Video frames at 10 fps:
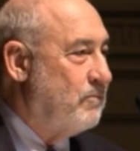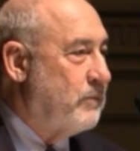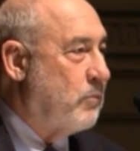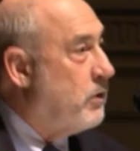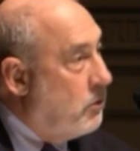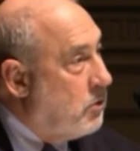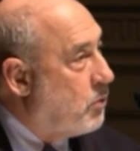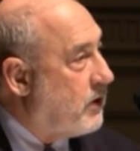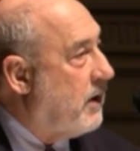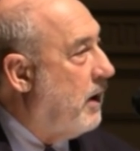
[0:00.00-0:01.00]
And we don't know
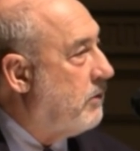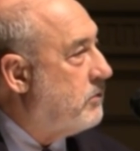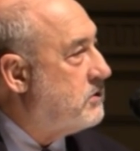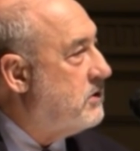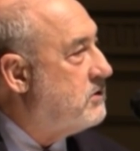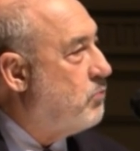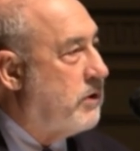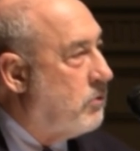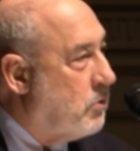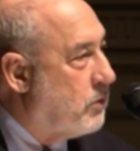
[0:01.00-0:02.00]
what the Congress is. We
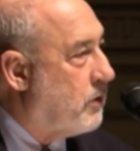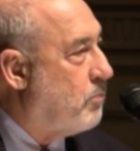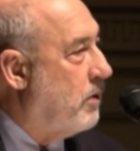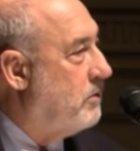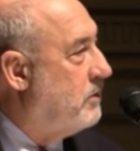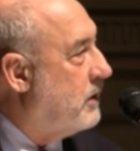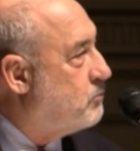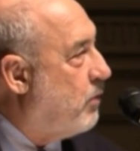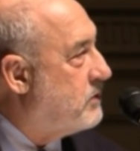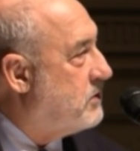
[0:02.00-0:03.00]
don't know what the next
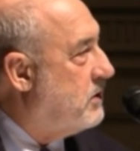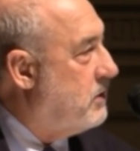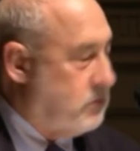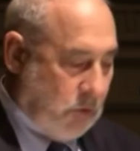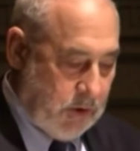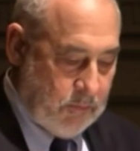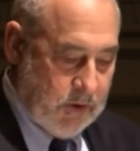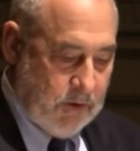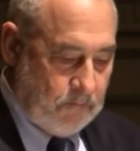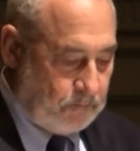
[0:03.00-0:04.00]
president is going to
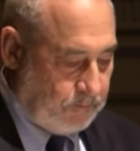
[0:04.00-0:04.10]
be.